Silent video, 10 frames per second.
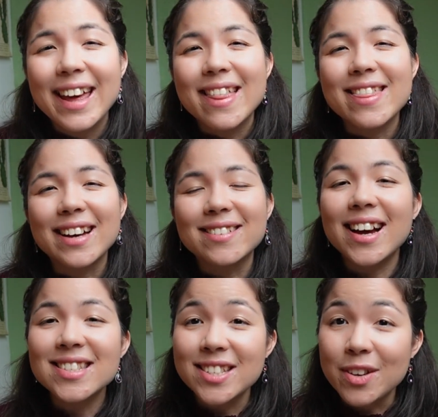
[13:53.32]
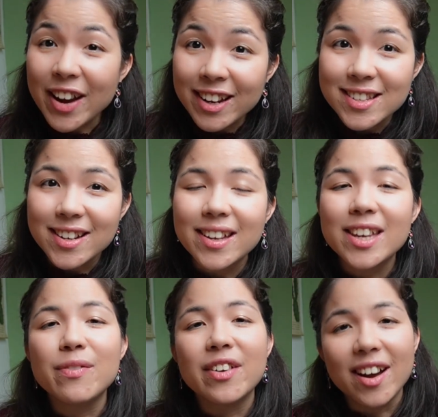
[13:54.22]
that as a director
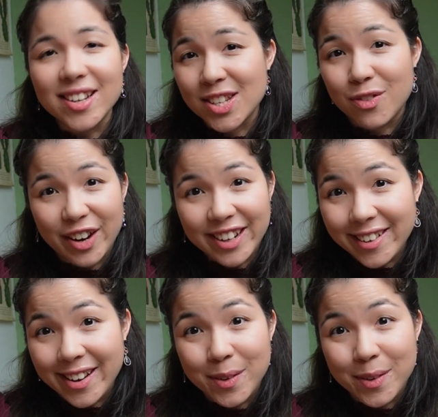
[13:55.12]
he relies greatly